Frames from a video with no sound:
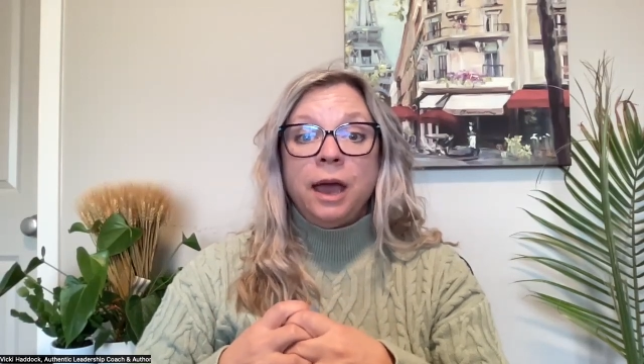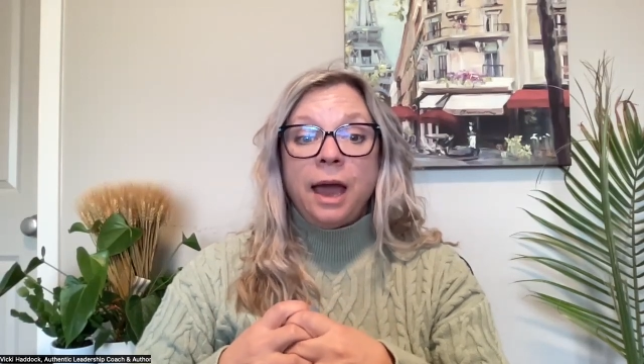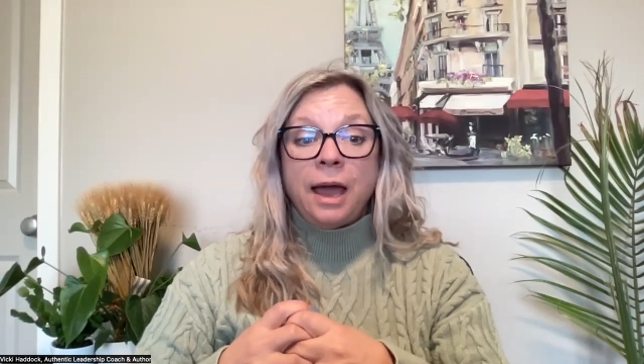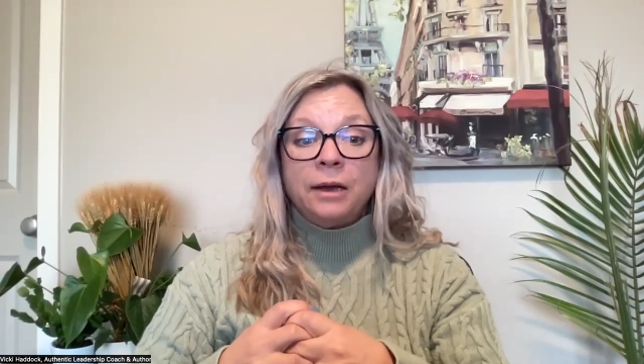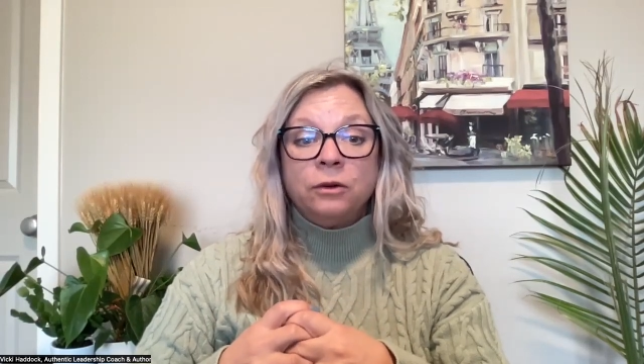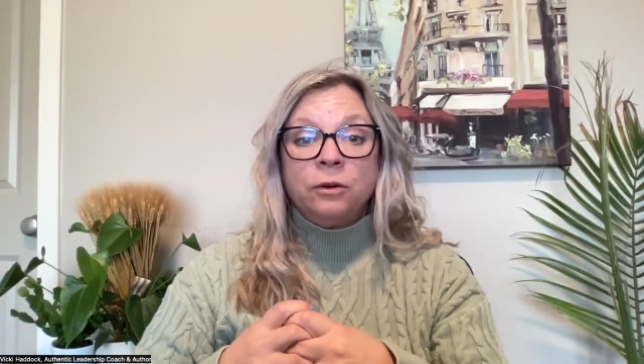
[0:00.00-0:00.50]

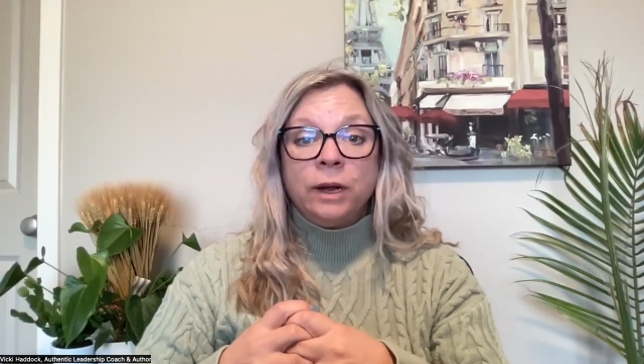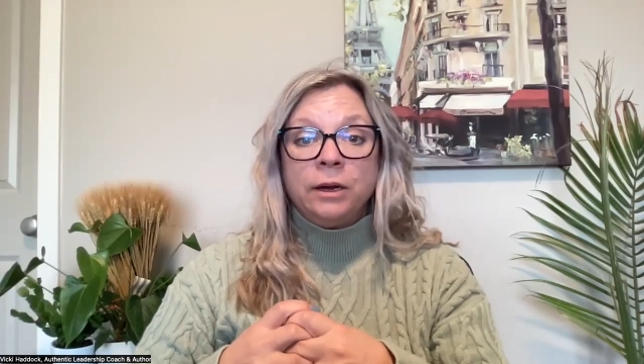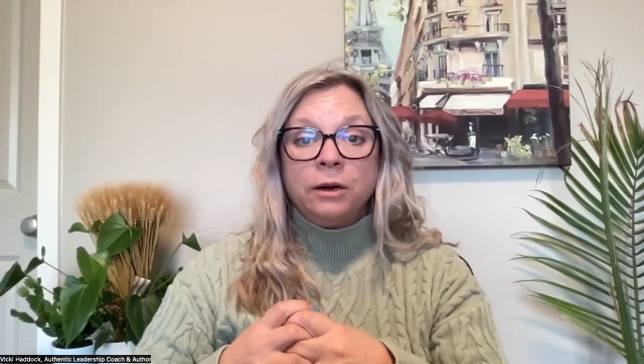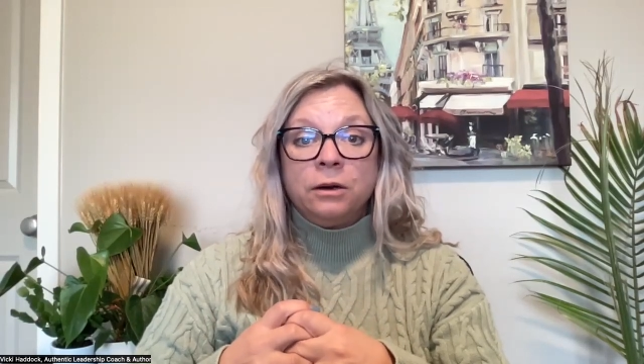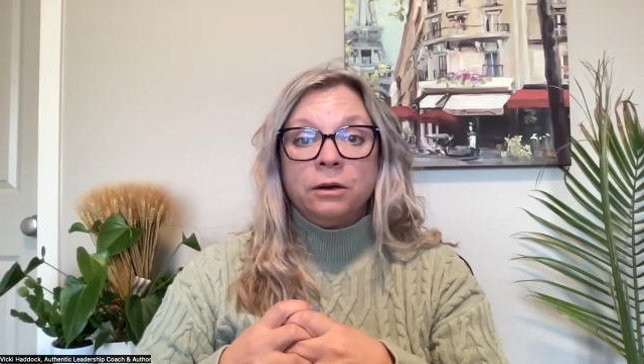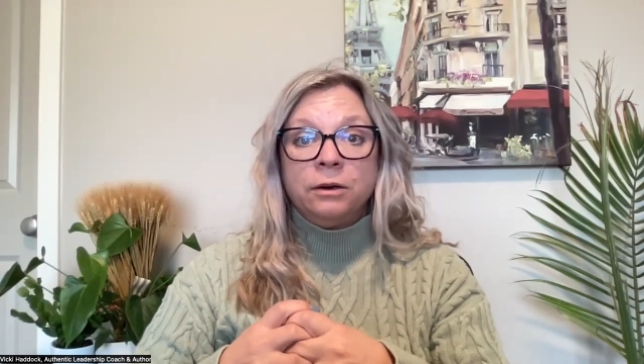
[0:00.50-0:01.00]
at
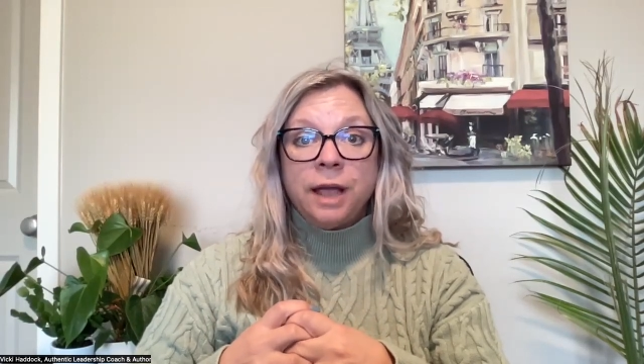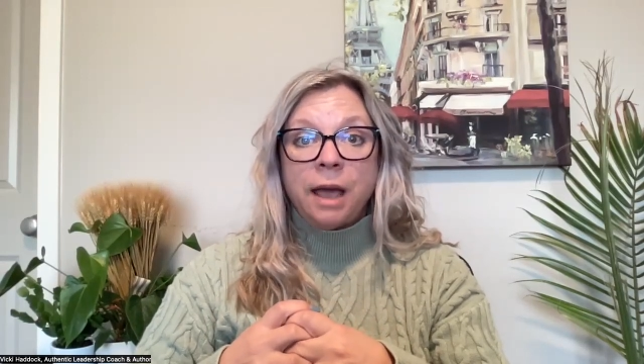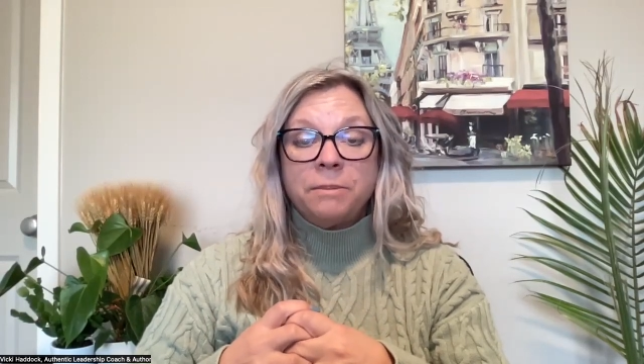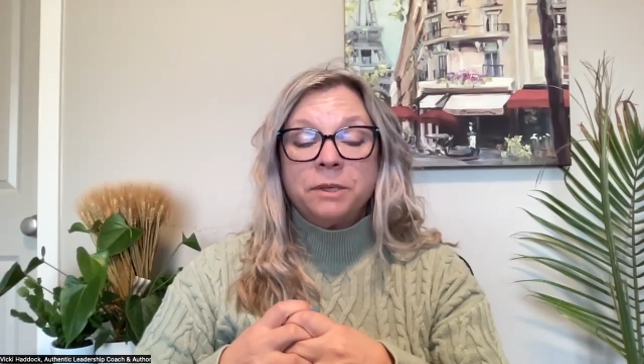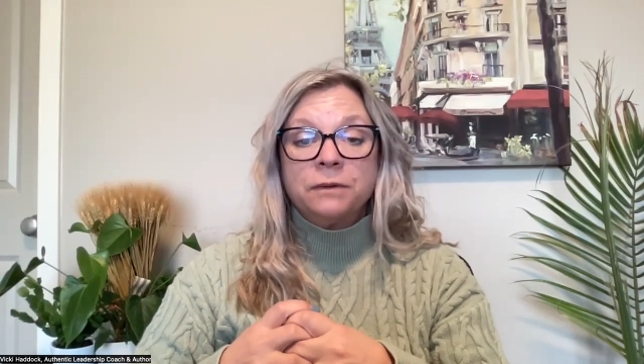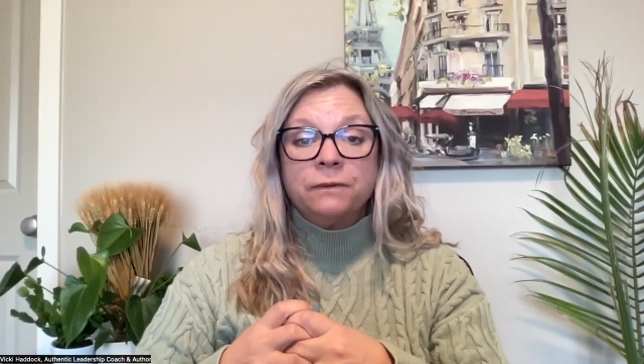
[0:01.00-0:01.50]
greater
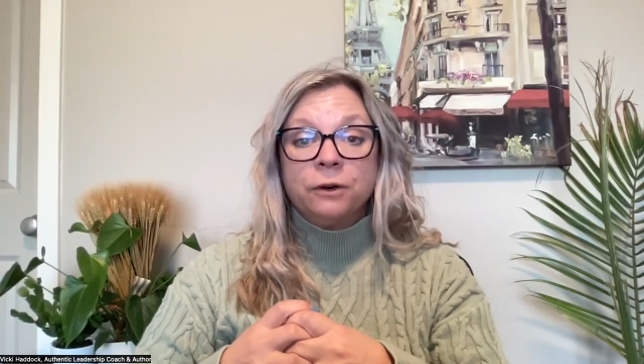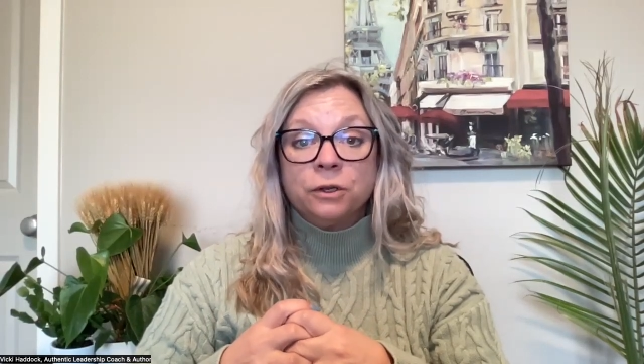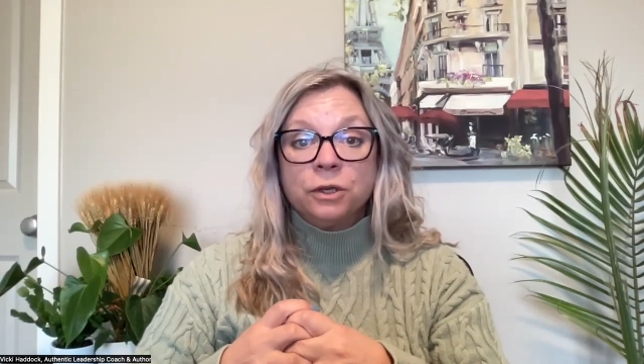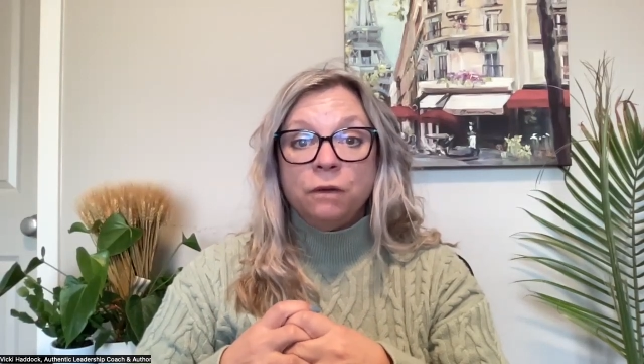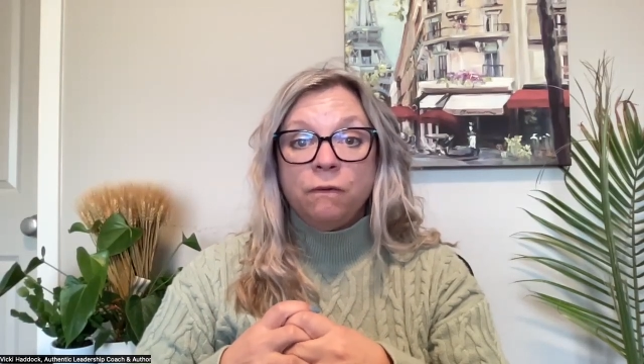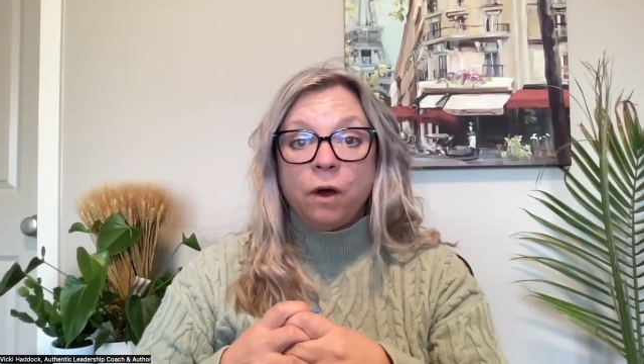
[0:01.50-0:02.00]
depths,
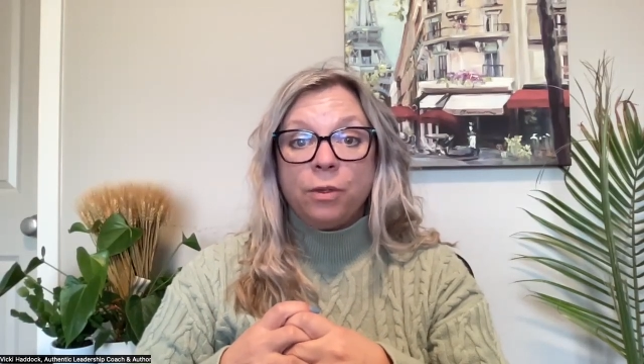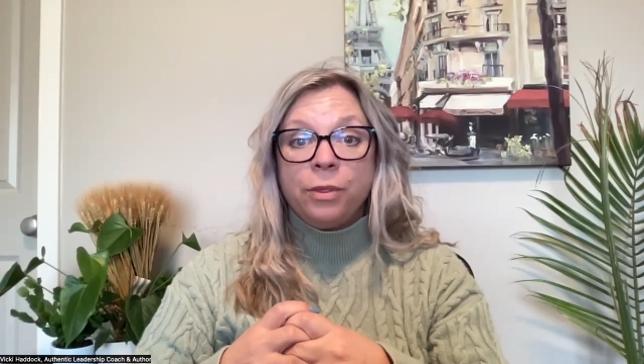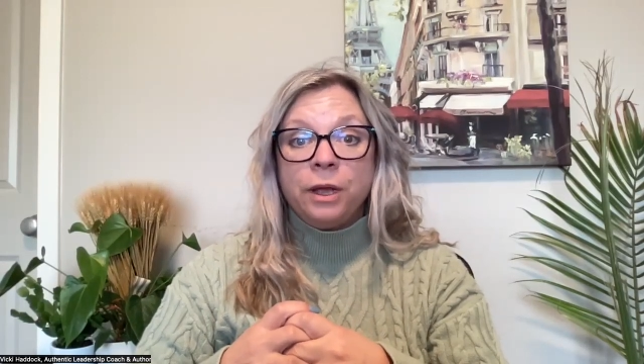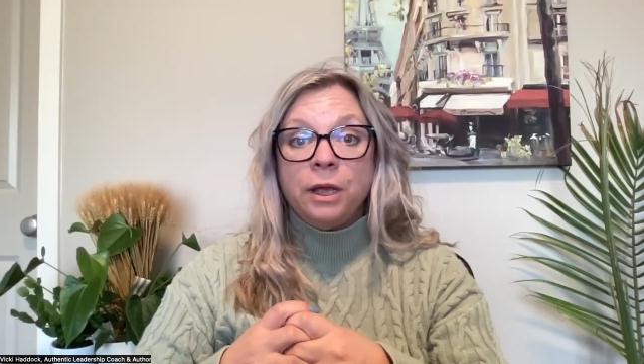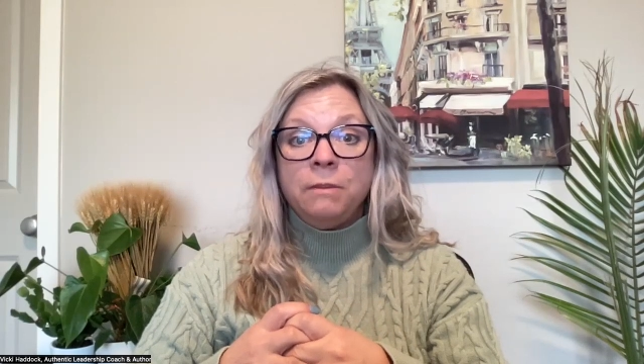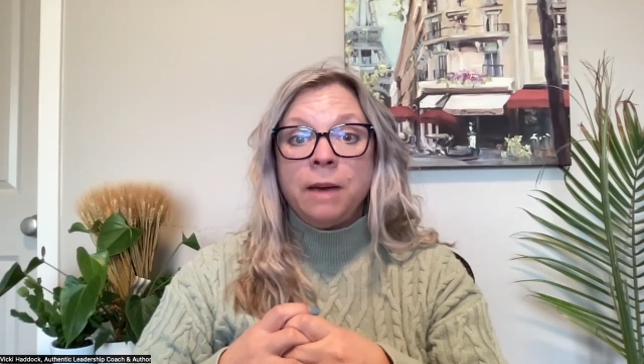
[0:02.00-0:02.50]
first of all,
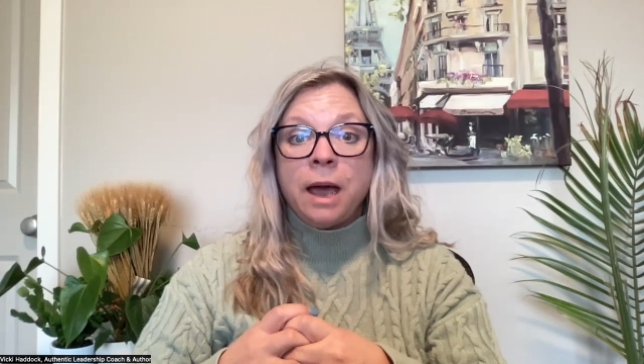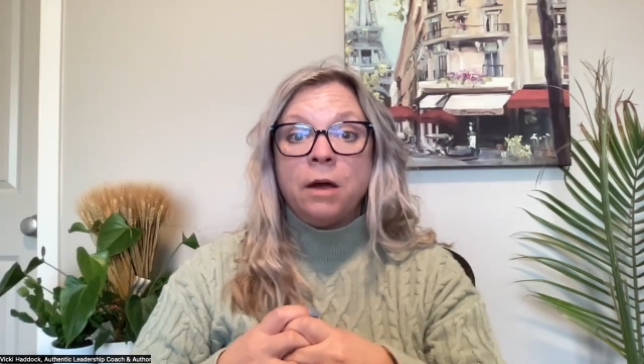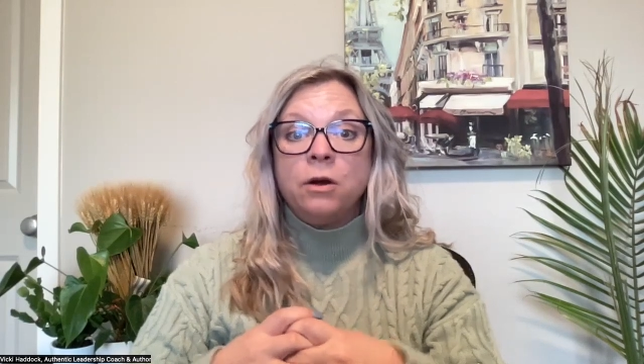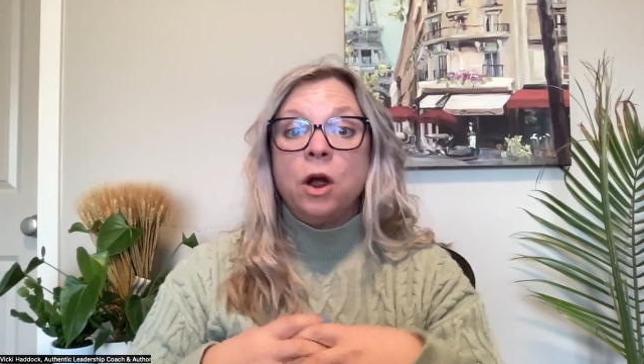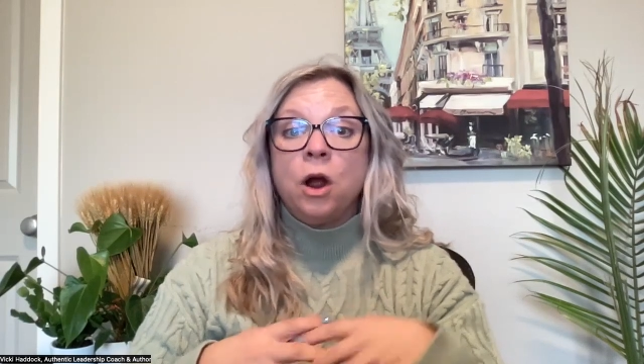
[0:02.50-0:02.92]
think about,